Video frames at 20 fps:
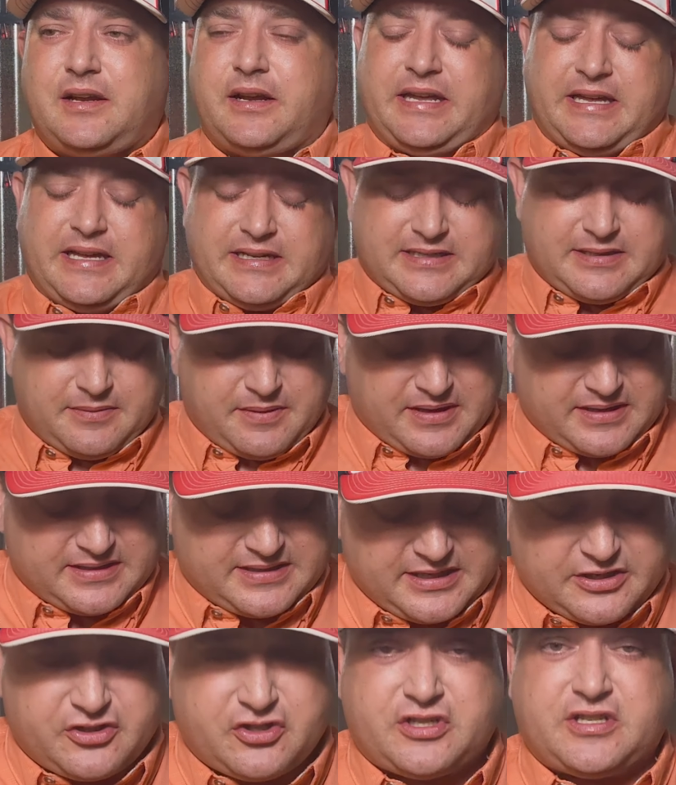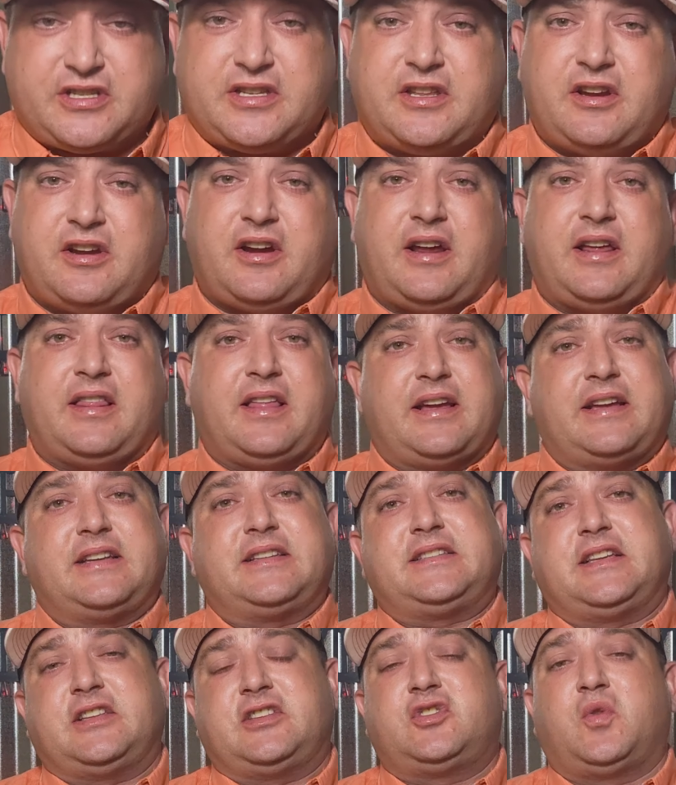I get some of that citrus in there, and like I
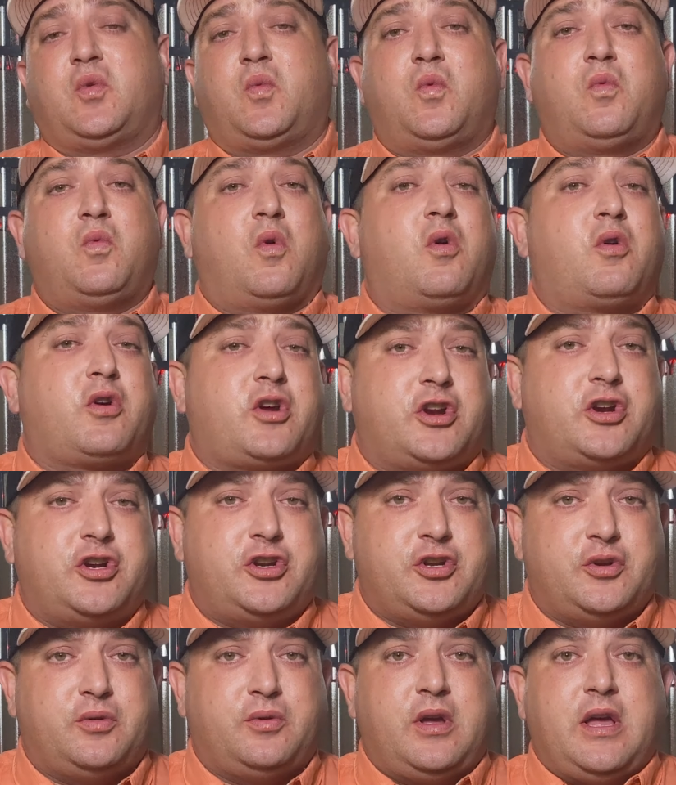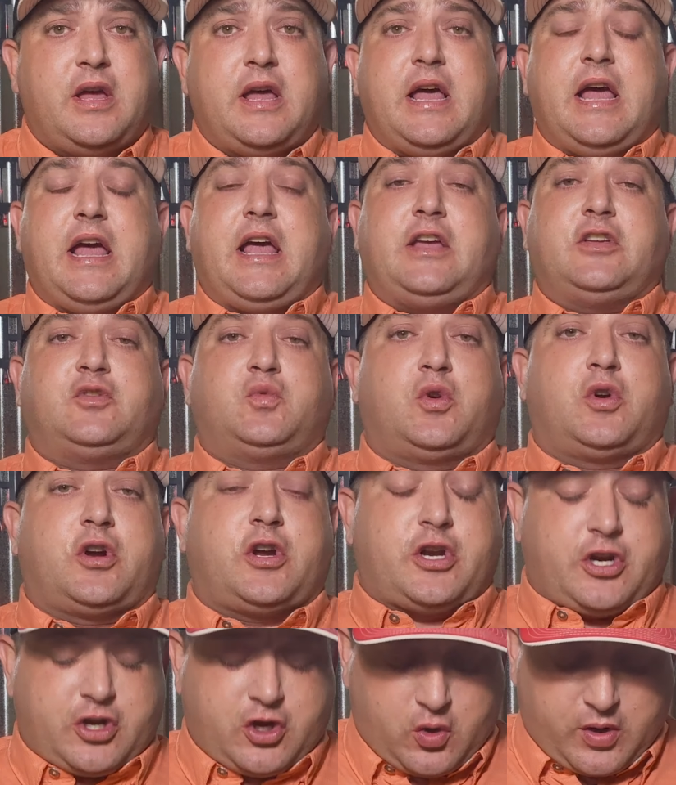said, so what we're gonna do is we're
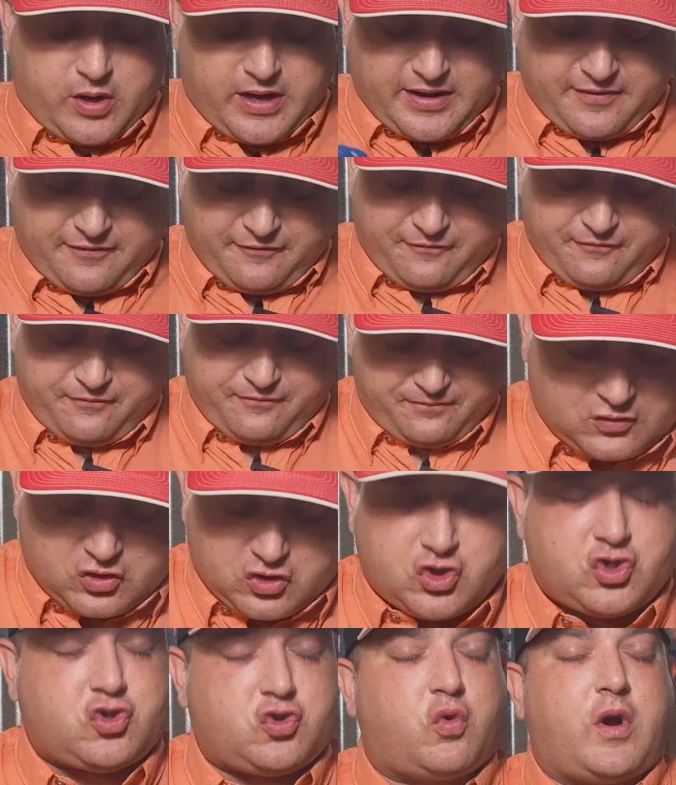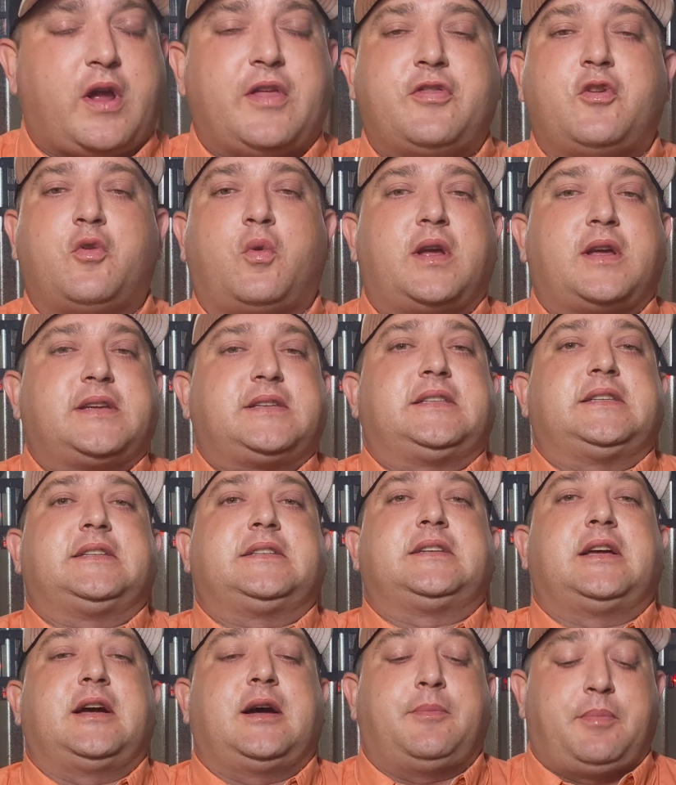gonna go ahead and shred the rest of
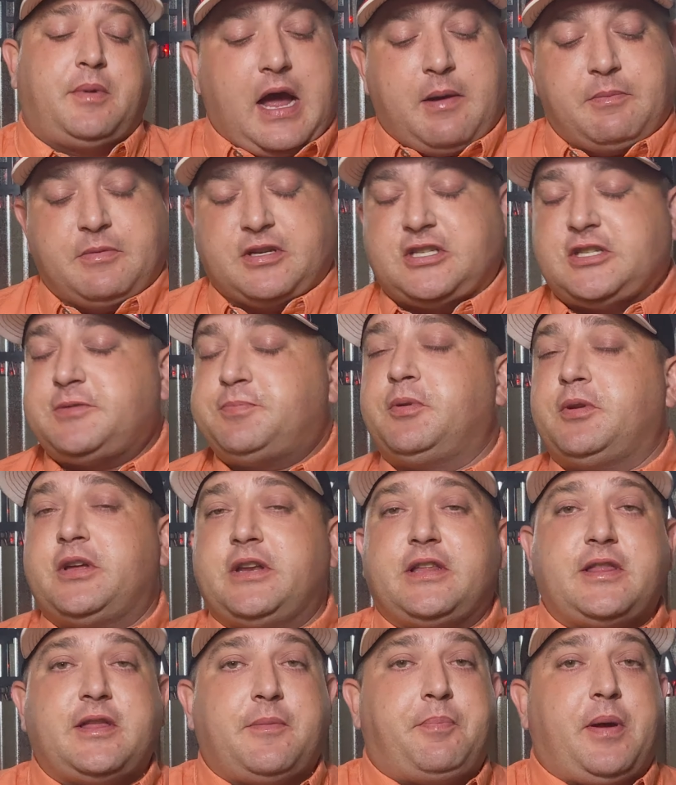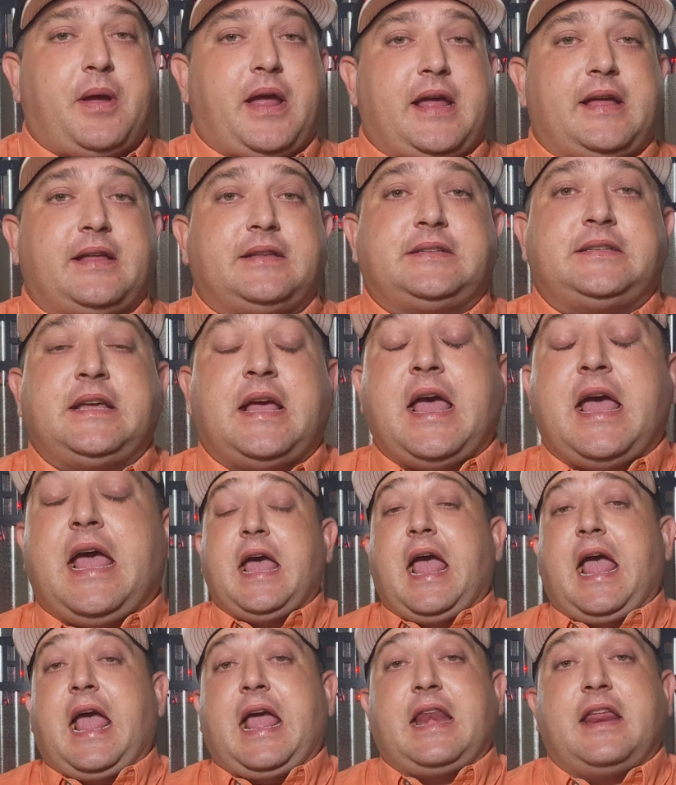this up. I'm gonna split in the pans,
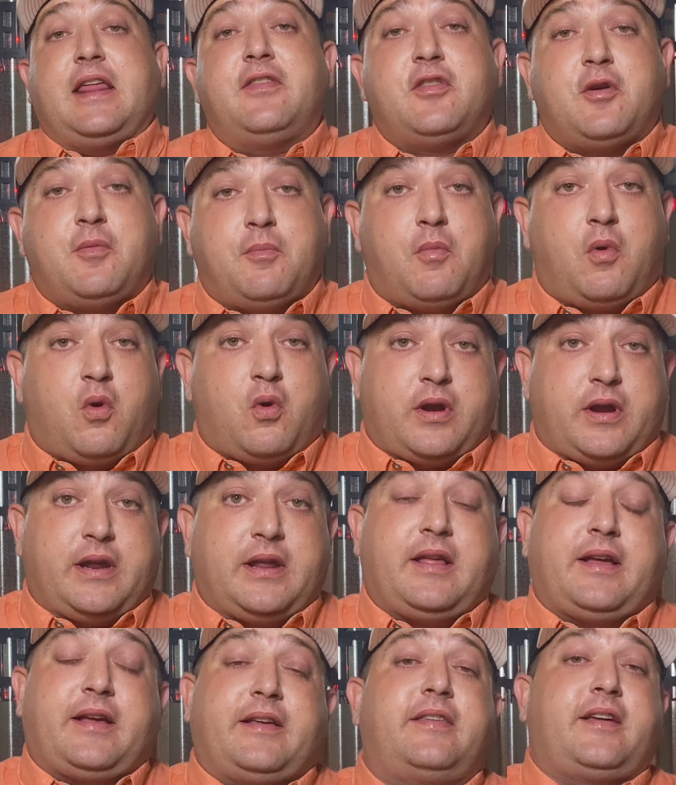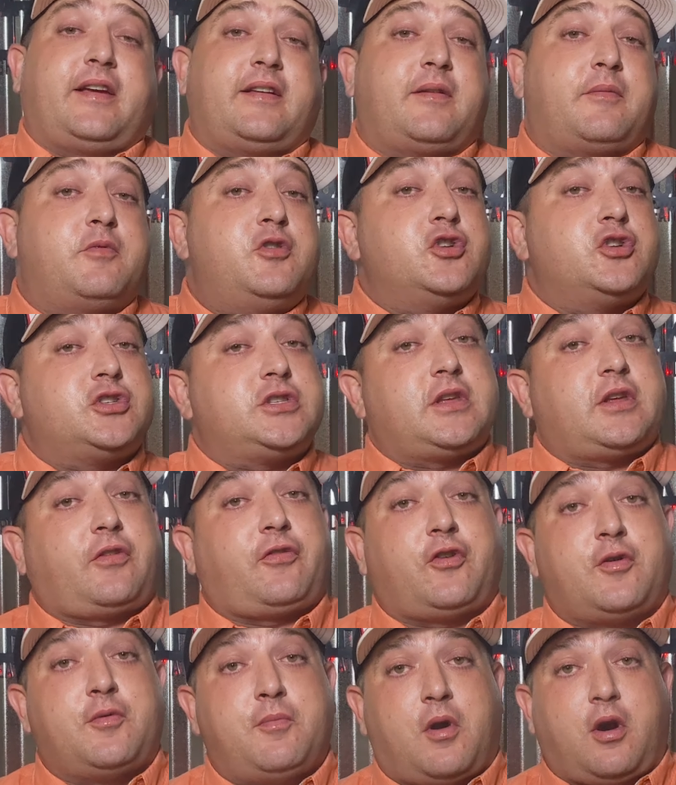and in the morning, like I said, because I'm using this
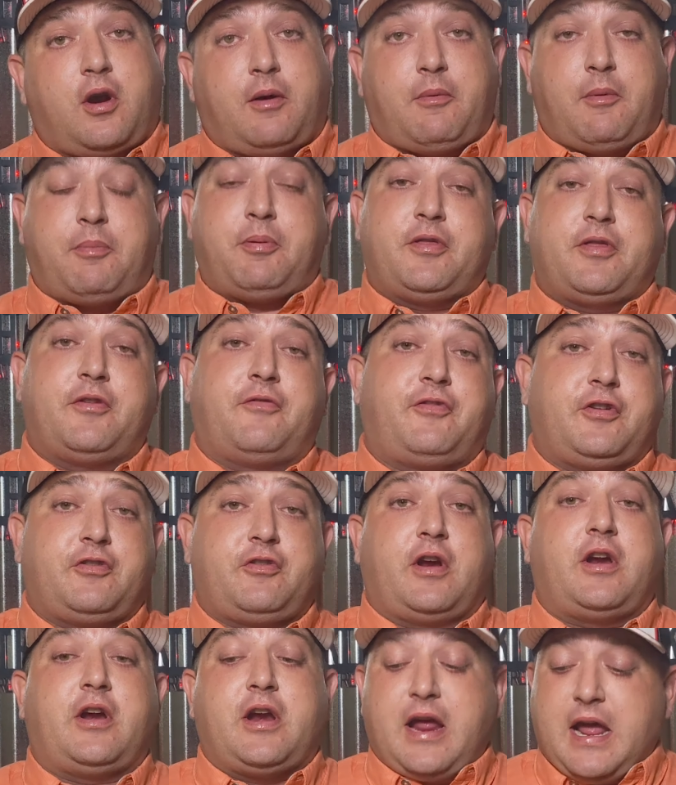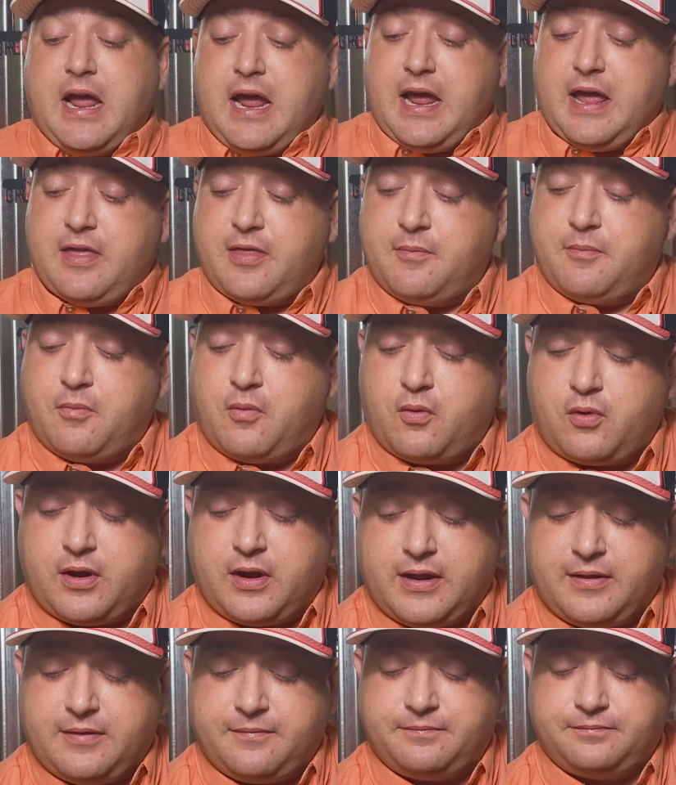for tomorrow, I'm gonna put it in the refrigerator. In the
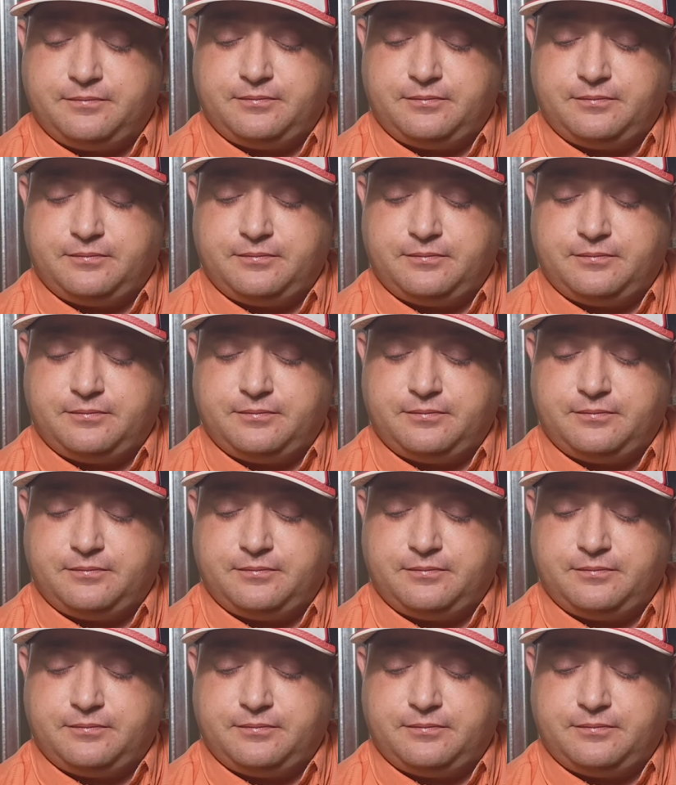morning,